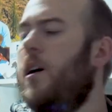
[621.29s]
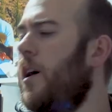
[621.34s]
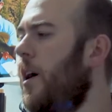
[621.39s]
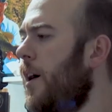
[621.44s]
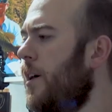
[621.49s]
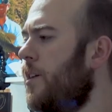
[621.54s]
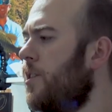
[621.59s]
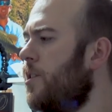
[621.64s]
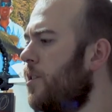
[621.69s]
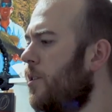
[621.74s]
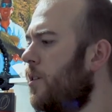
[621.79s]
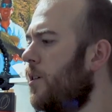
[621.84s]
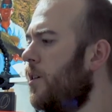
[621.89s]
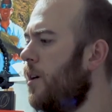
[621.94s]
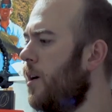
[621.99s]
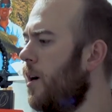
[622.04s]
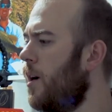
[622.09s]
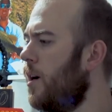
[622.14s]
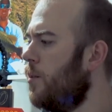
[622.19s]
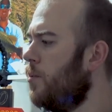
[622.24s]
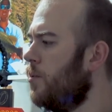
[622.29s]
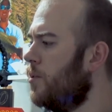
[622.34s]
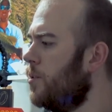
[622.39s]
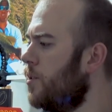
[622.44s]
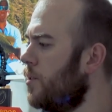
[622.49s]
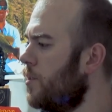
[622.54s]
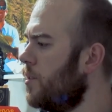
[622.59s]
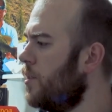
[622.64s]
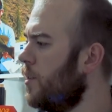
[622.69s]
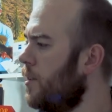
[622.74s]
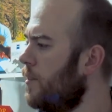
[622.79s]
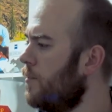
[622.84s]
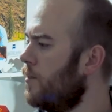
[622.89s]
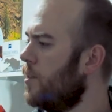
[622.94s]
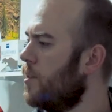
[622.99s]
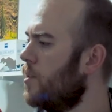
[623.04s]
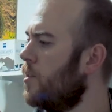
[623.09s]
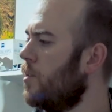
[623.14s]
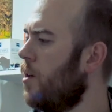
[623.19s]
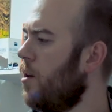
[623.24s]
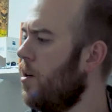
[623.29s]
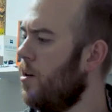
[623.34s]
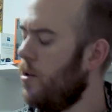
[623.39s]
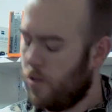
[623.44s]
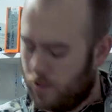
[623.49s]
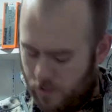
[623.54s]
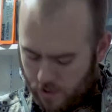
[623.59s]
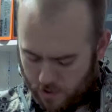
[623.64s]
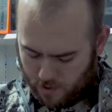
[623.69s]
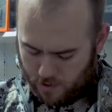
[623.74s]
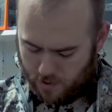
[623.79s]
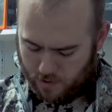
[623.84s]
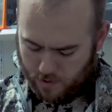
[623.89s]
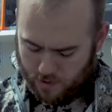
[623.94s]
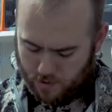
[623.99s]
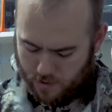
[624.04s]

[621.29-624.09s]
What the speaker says: Actually, I will just leave this on